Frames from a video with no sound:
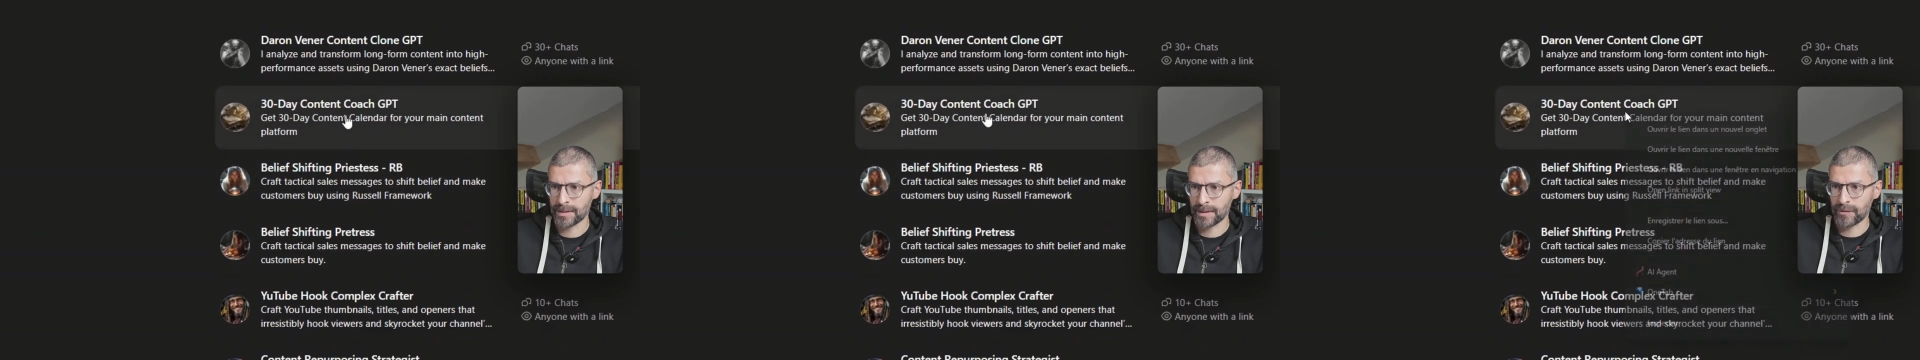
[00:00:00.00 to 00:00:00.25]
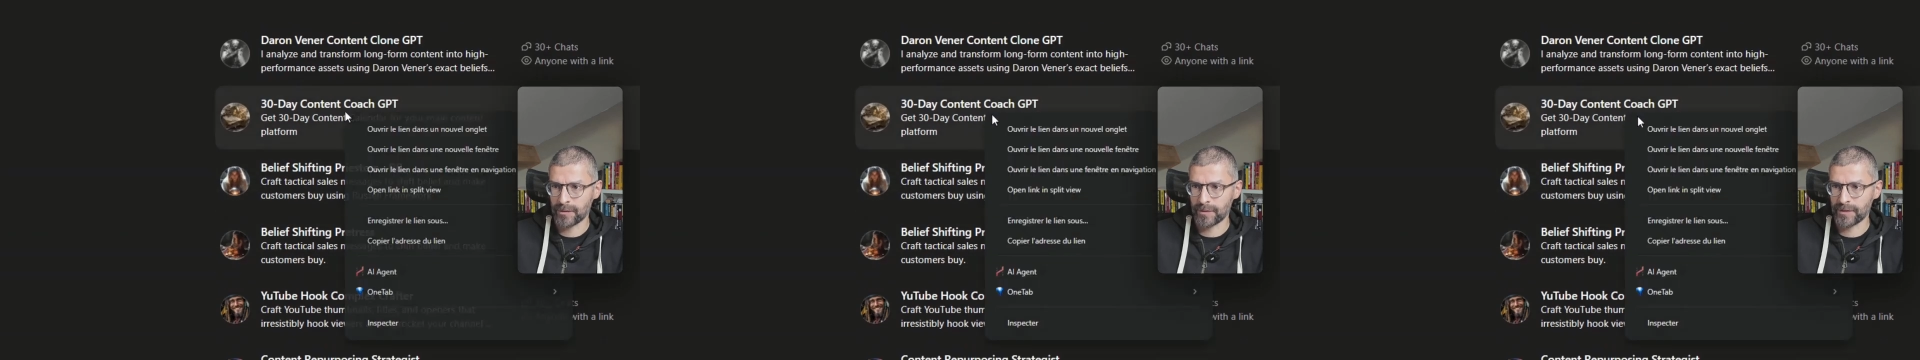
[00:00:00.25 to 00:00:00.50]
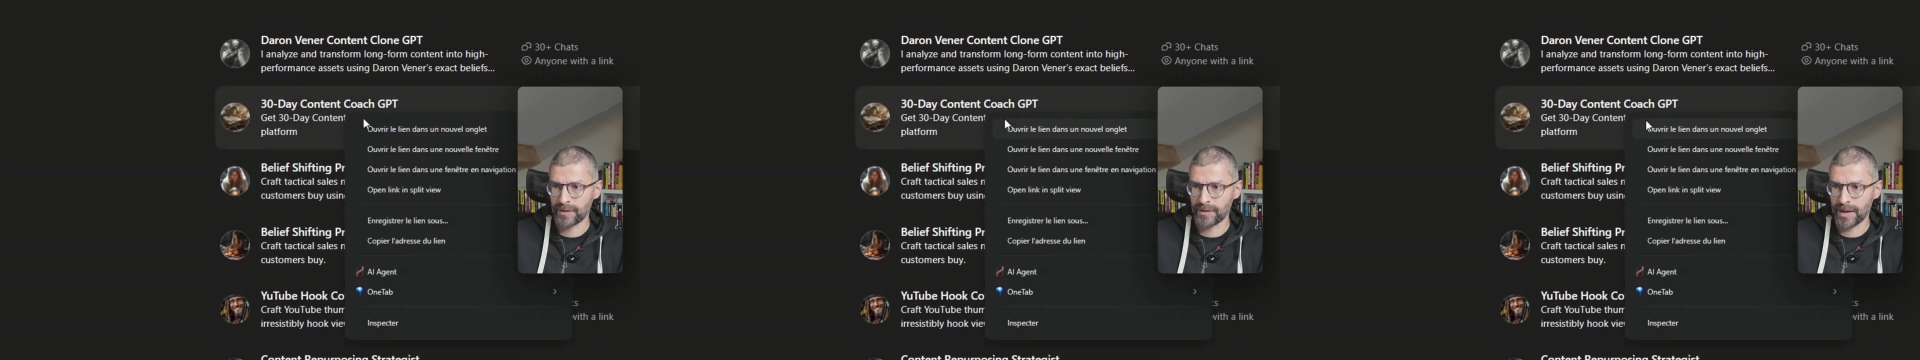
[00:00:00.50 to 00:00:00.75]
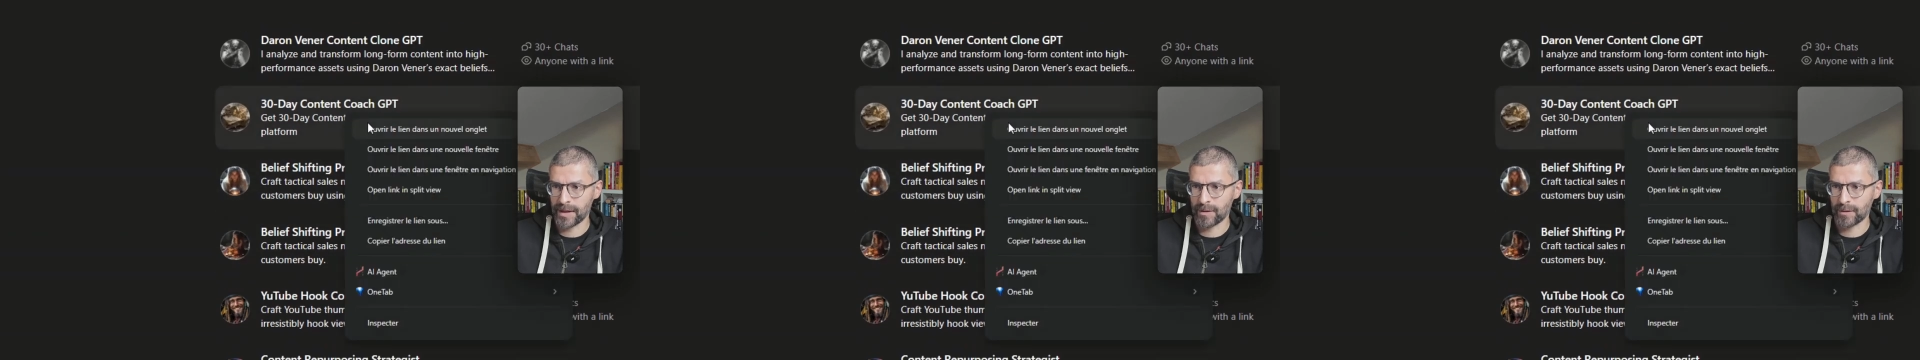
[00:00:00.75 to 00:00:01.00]
The
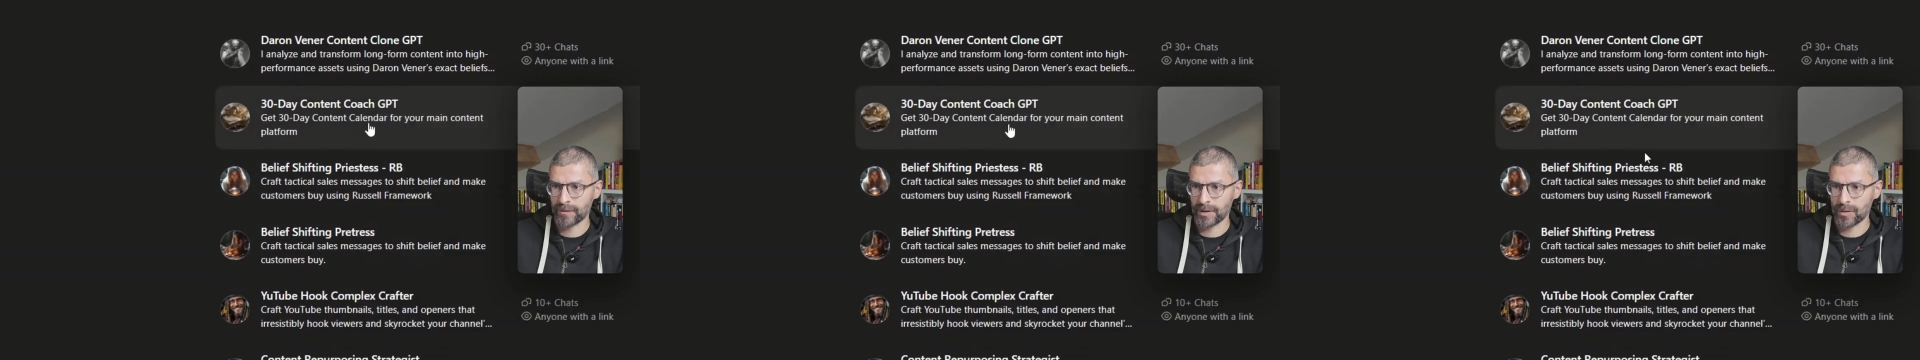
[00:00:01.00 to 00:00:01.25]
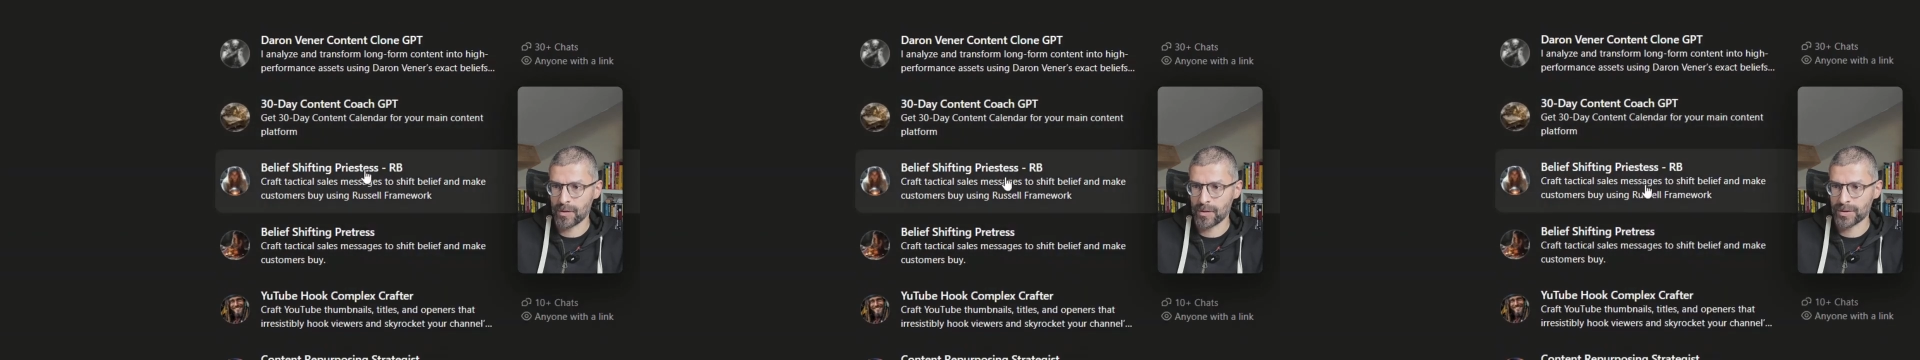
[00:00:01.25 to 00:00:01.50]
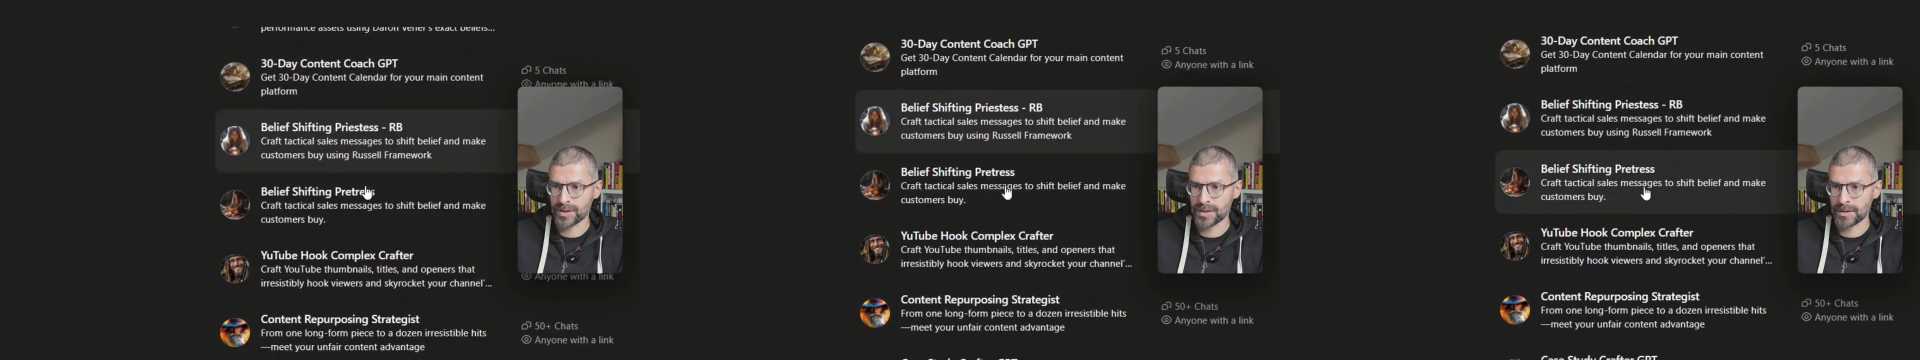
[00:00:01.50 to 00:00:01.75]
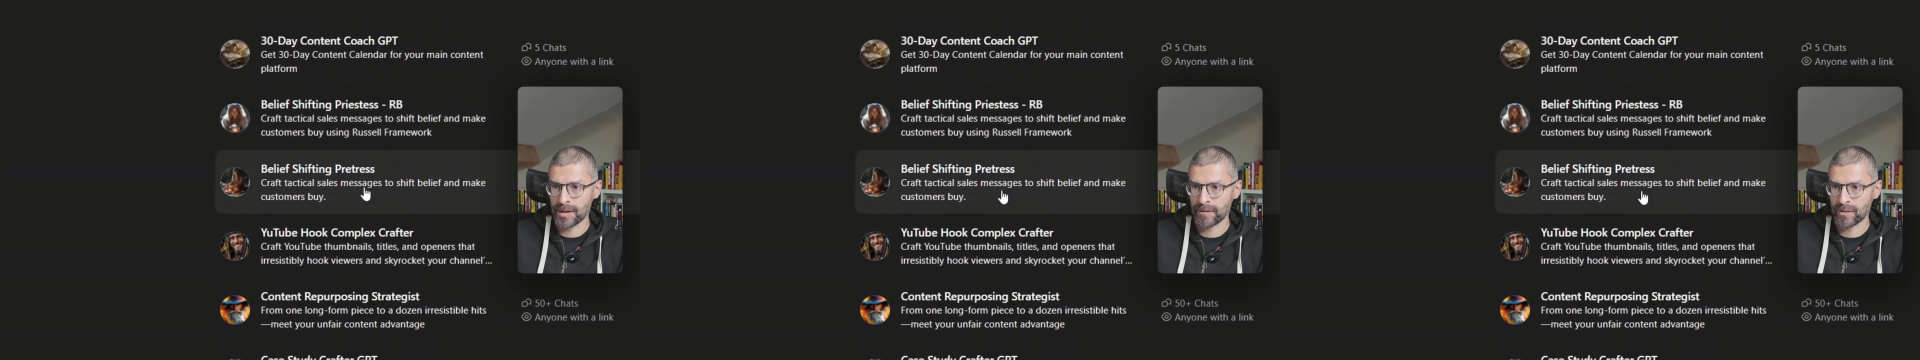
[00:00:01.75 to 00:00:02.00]
30-day content coach is
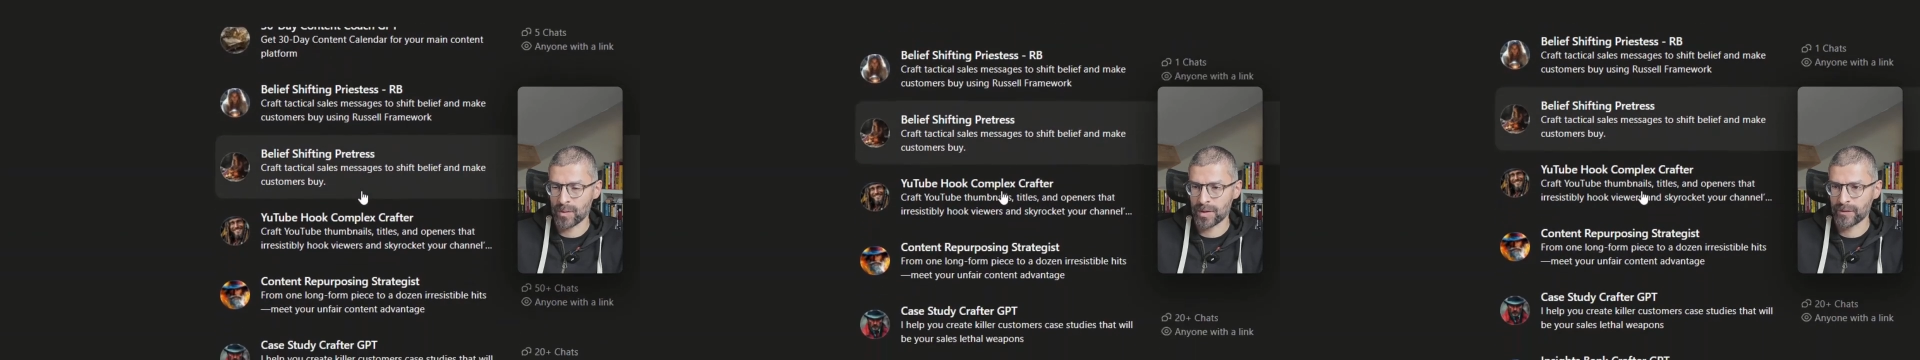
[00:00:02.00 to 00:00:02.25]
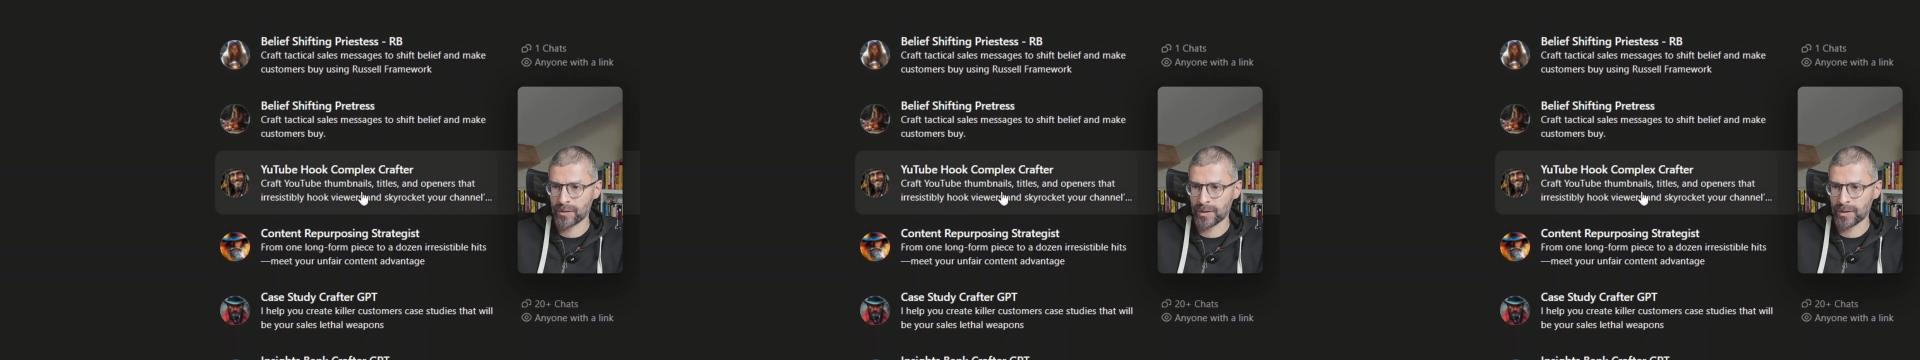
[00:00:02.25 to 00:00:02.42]
another one